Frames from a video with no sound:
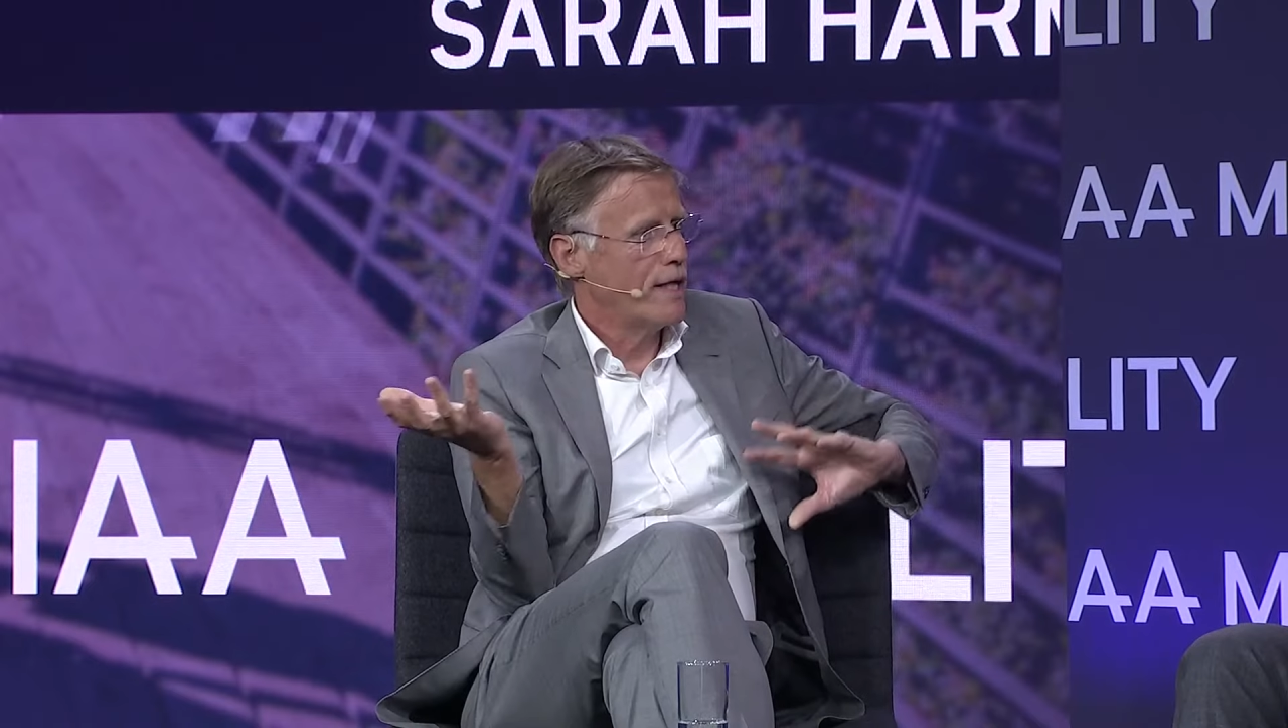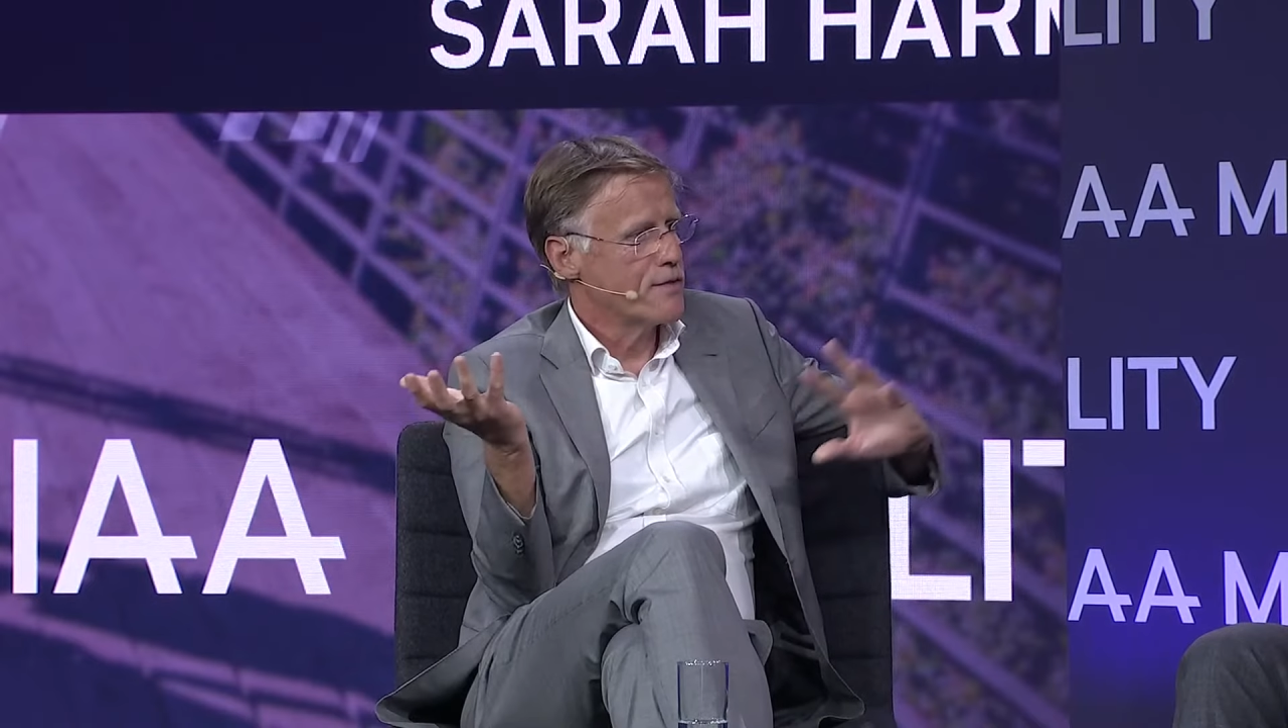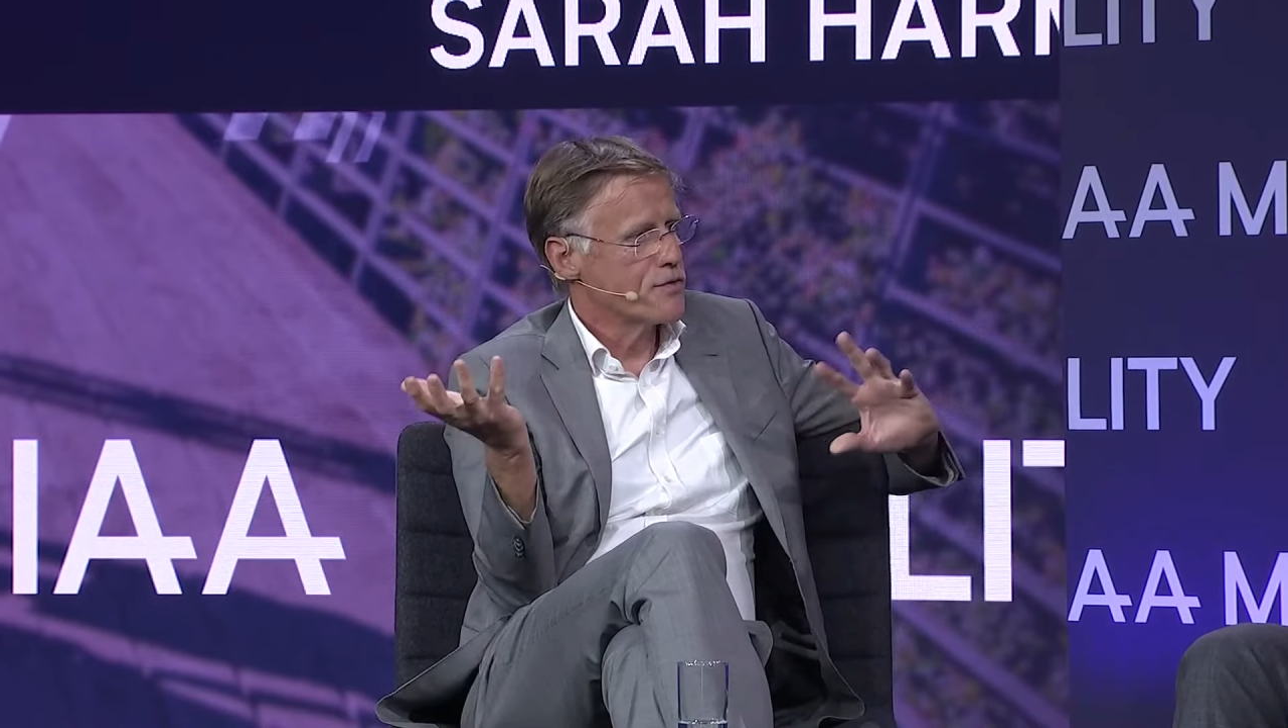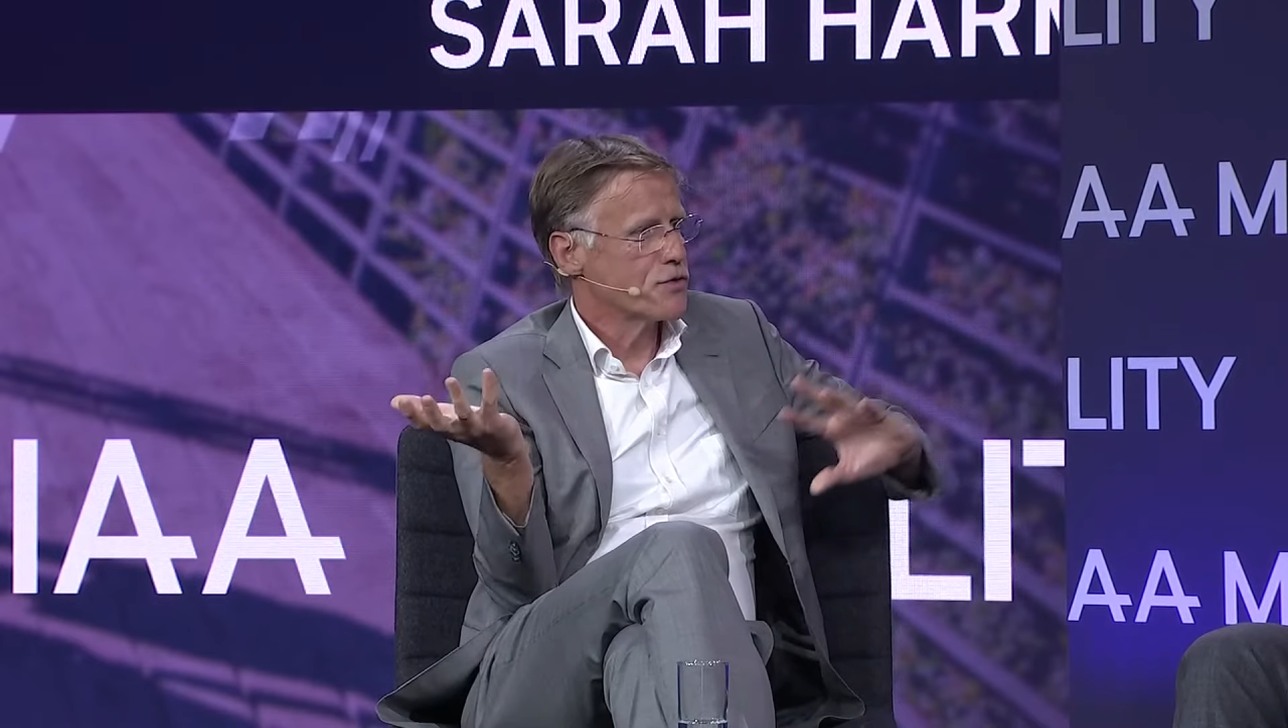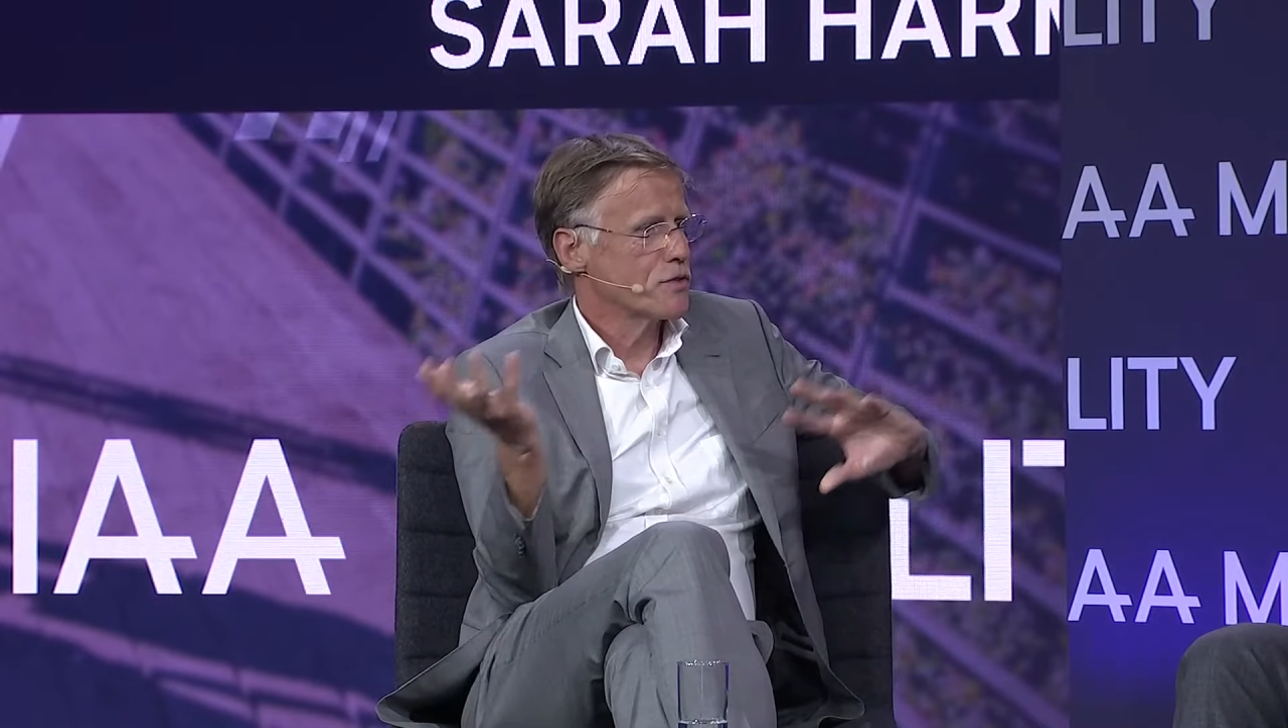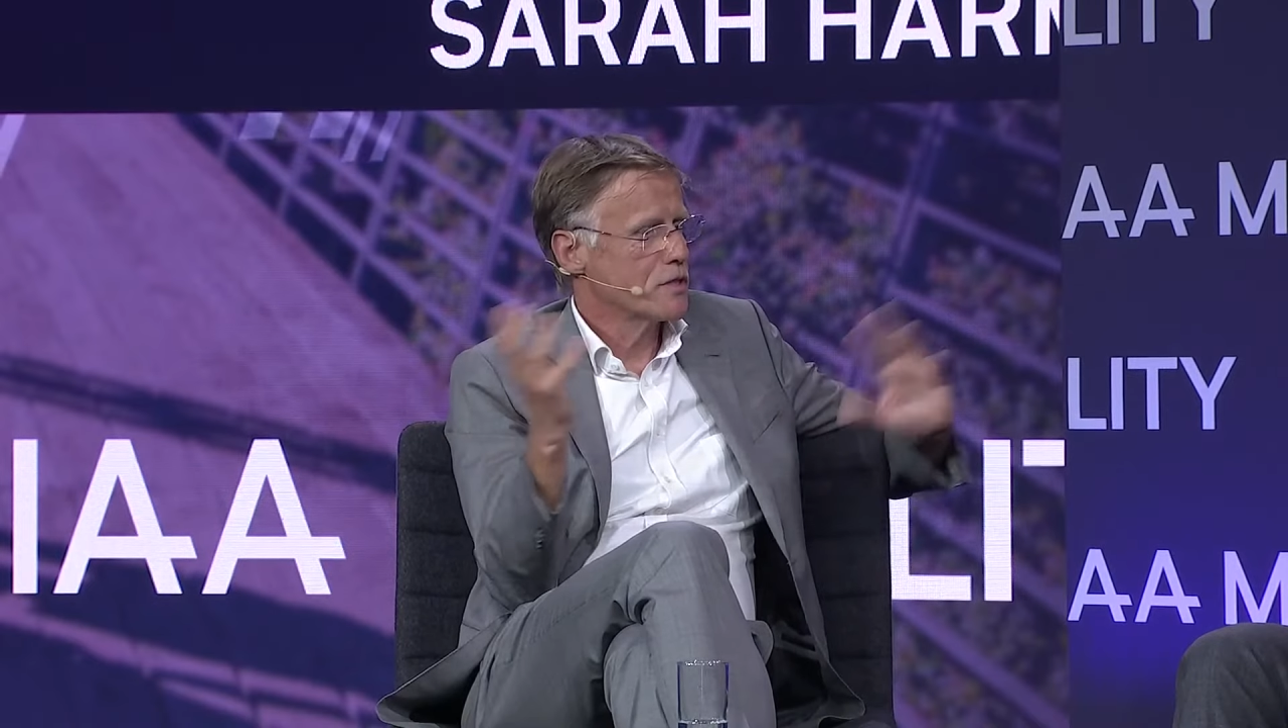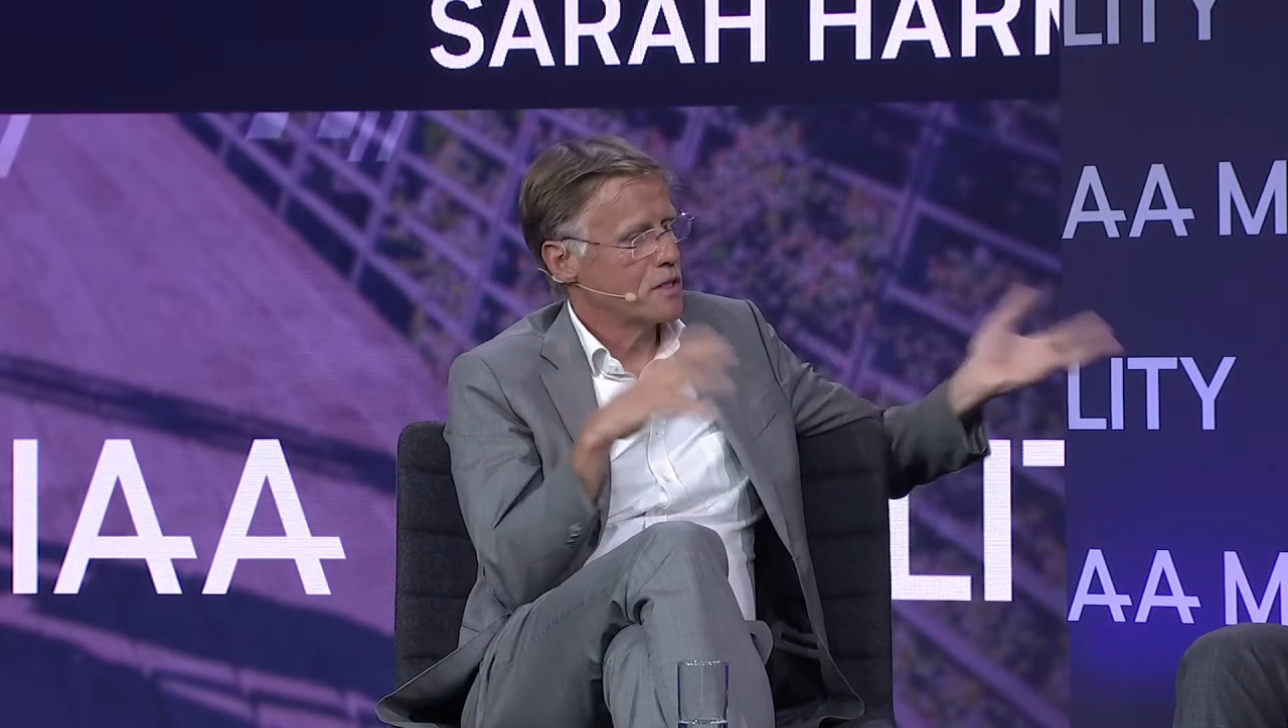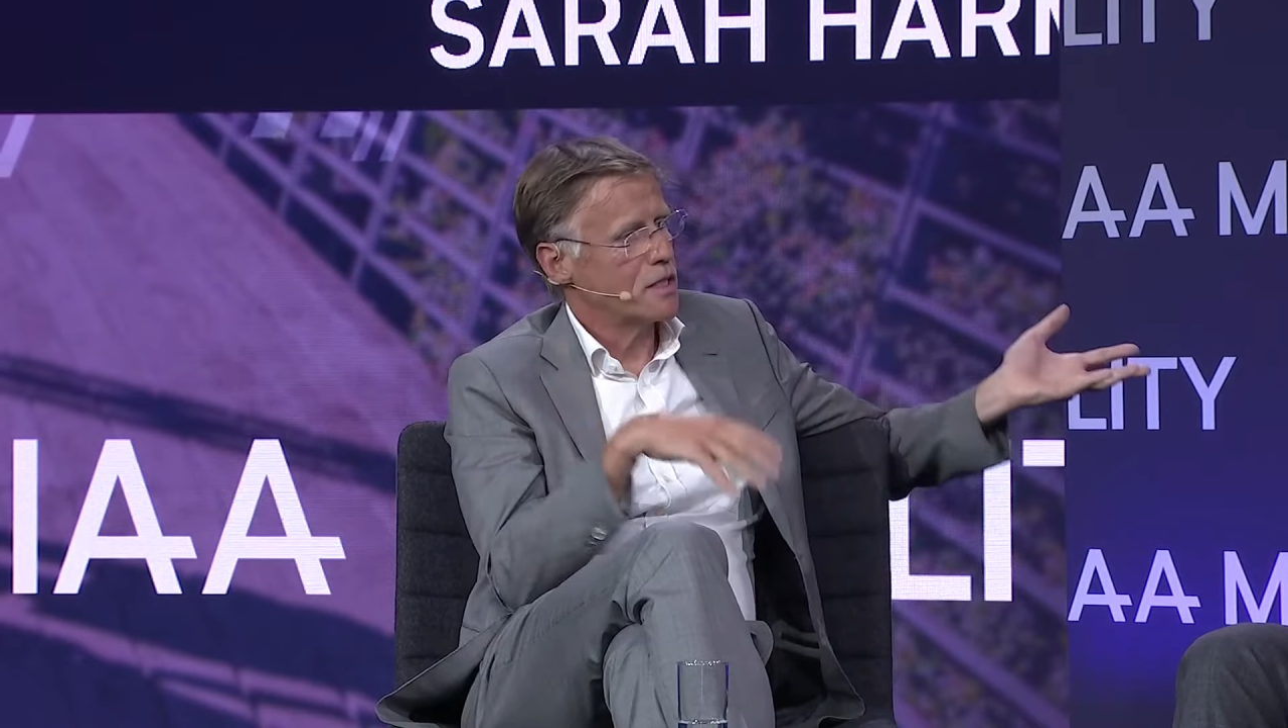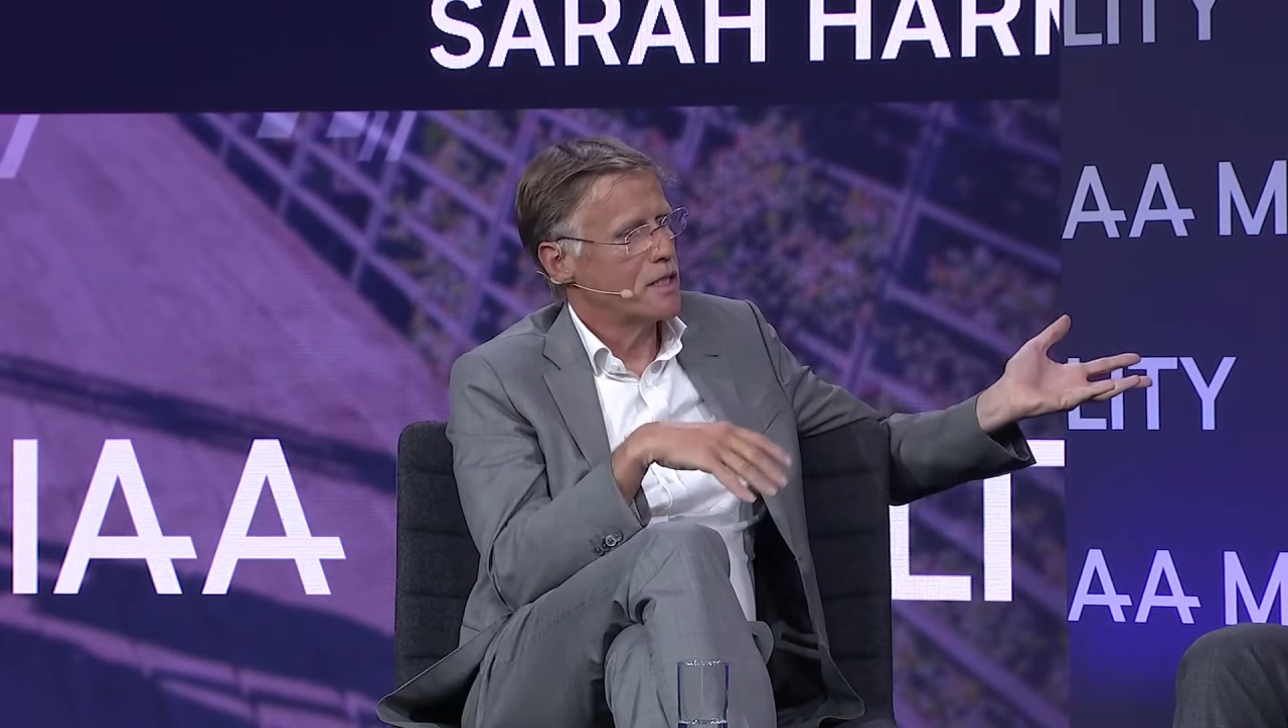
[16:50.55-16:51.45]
ends